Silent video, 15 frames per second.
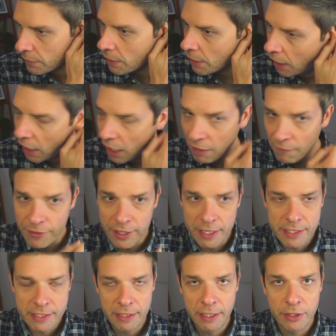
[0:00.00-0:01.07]
of
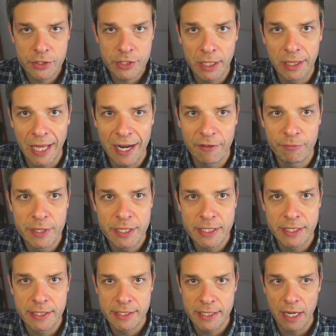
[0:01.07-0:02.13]
this, and there's a lot of
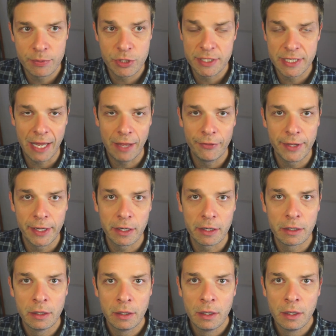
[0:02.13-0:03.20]
misconceptions out there.
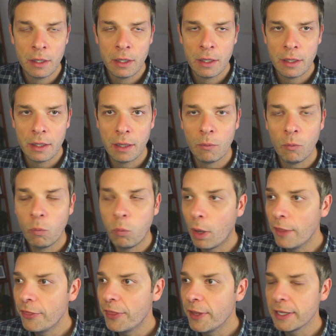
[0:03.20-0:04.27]

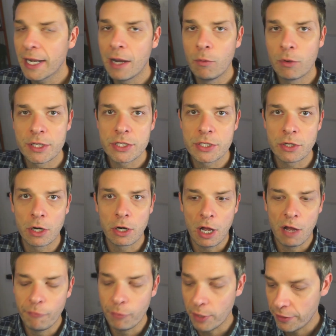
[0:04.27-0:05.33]
One thing that I want to start
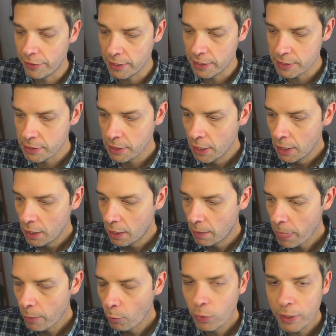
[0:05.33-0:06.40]
off with is
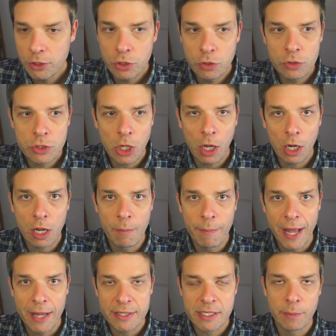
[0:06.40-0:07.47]
we do talk
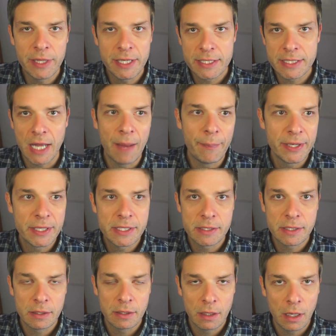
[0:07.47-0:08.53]
about some of these topics
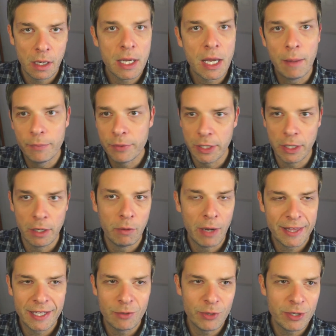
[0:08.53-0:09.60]
I
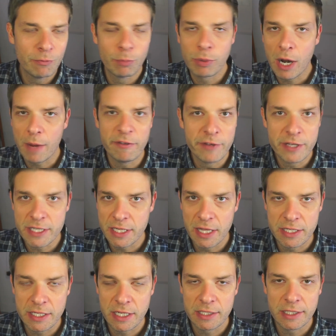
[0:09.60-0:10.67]
think we probably visited
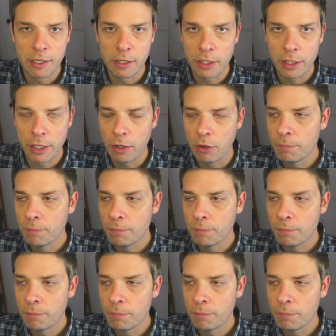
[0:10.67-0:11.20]
this a year ago.